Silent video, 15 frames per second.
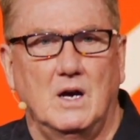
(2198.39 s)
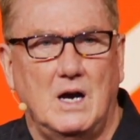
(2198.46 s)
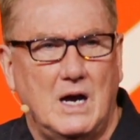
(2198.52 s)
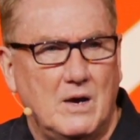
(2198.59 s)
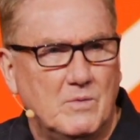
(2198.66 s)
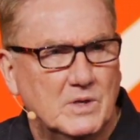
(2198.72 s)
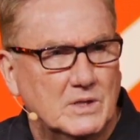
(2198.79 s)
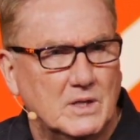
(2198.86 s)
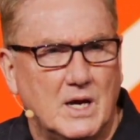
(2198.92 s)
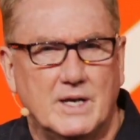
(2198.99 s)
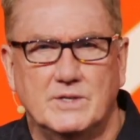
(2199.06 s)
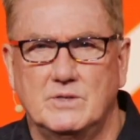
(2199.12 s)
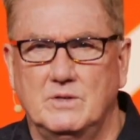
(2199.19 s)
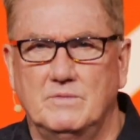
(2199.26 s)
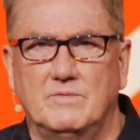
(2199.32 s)
I would
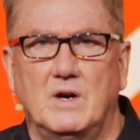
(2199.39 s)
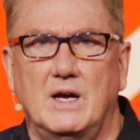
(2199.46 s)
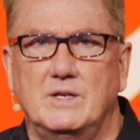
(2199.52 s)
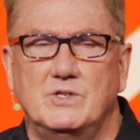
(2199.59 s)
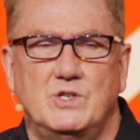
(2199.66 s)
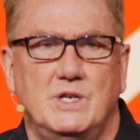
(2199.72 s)
like to invite